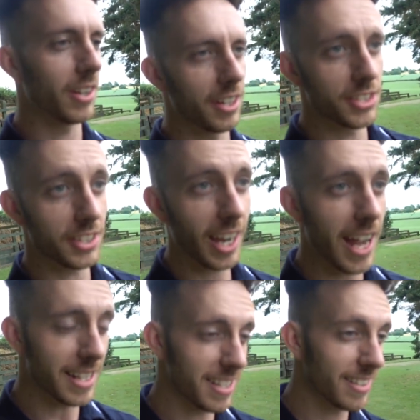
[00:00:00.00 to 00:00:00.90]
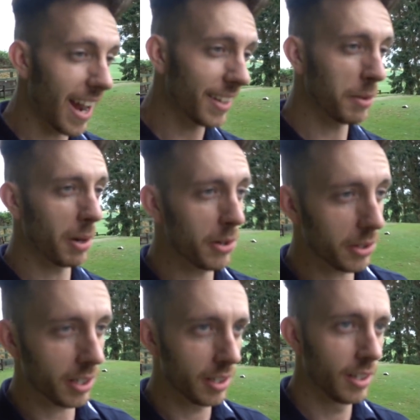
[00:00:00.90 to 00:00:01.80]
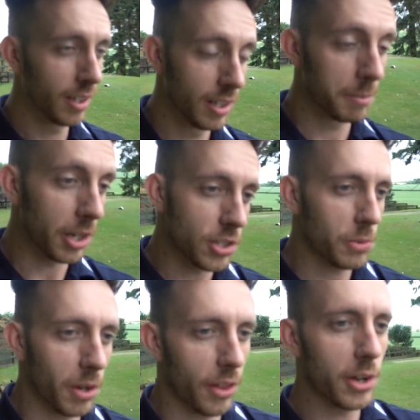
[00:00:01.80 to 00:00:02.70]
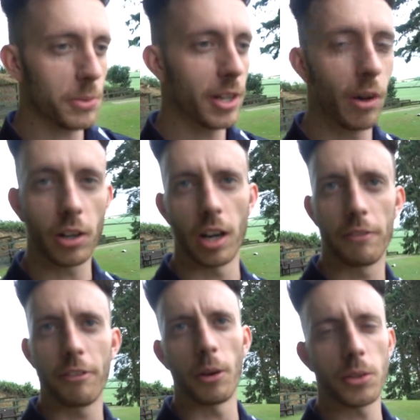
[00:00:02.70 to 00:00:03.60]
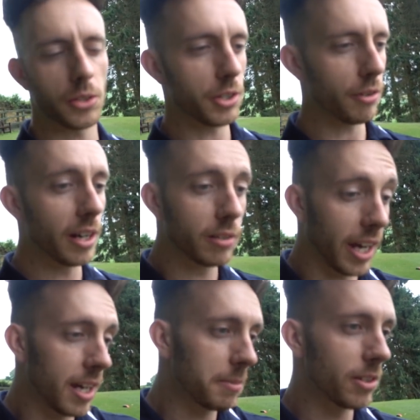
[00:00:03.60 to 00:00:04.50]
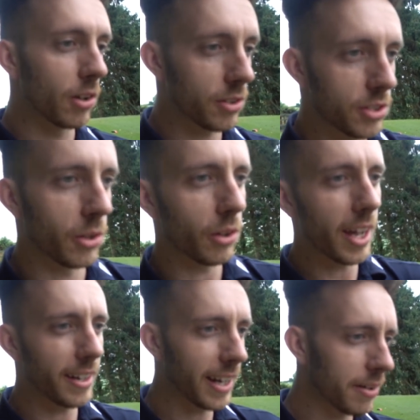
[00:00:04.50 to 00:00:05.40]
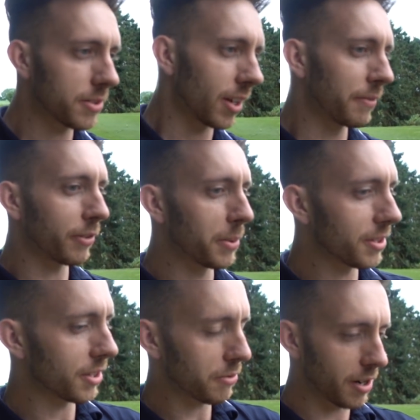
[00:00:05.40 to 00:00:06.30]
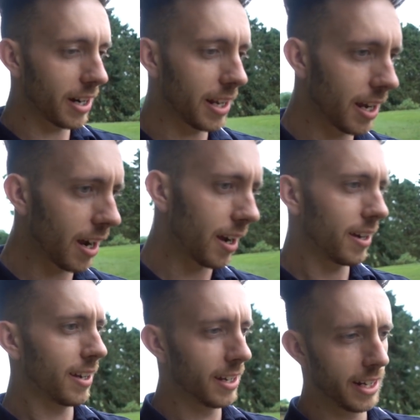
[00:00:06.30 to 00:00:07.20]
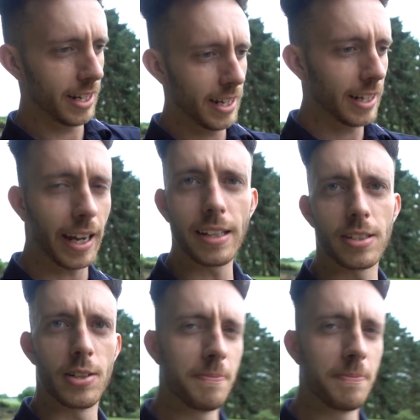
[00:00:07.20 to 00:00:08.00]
just can't stand the bloke. But it's just one of those where you got to kind of focus on your own game and not just not let the outside influences really uh, get to you.